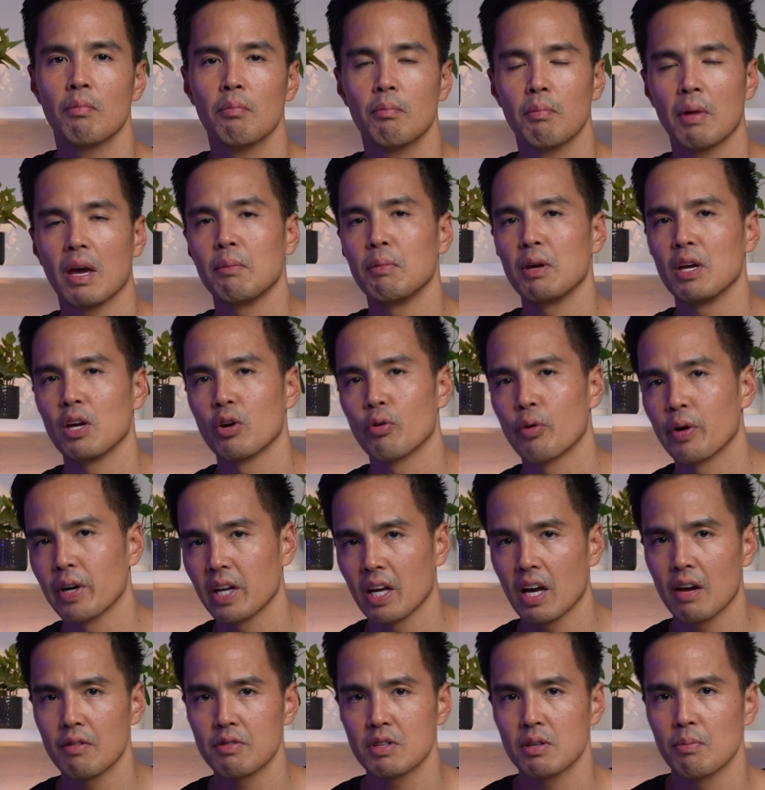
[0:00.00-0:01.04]
Maybe you already
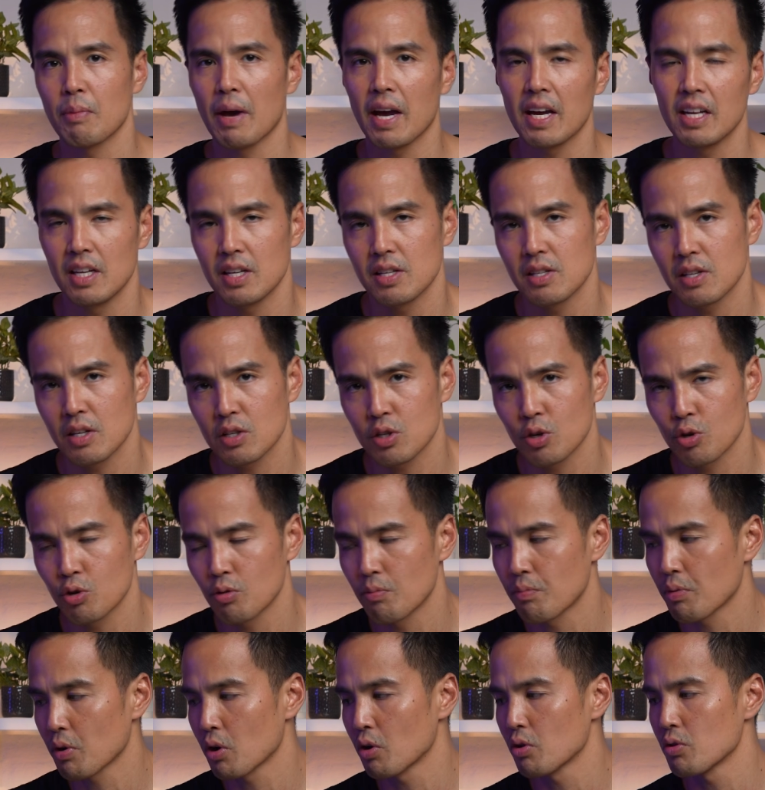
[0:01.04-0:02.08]
have some
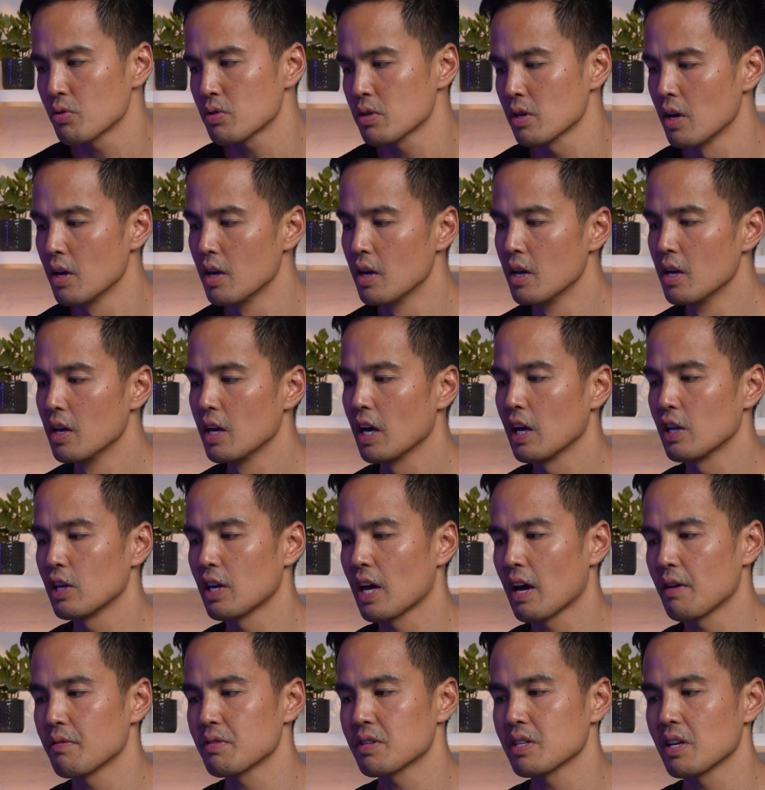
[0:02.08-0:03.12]
AD600 Pros and you
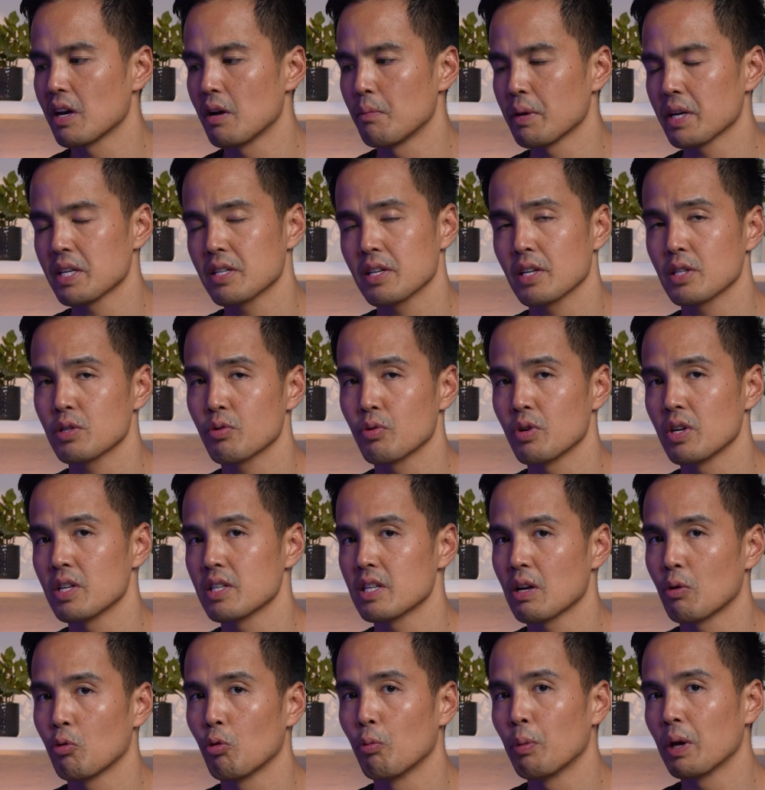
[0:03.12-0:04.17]
have some accessories
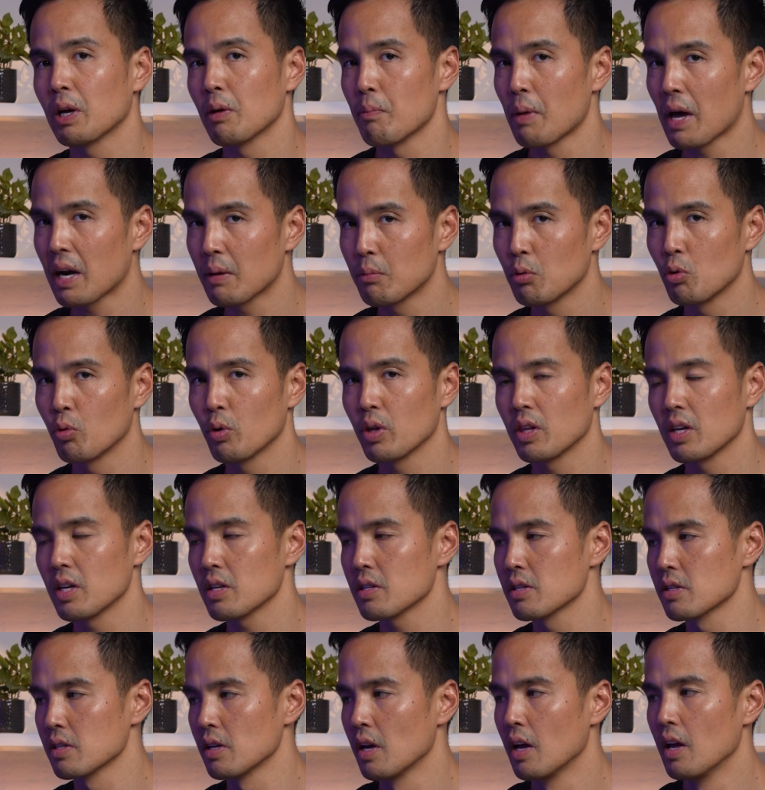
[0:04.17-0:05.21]
that will be compatible with
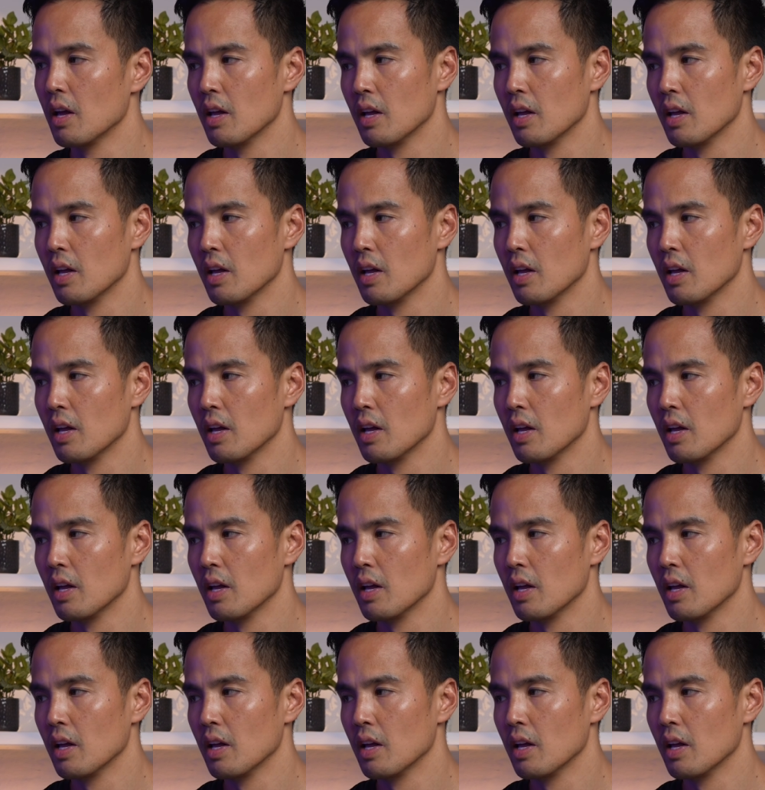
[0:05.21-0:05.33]
this.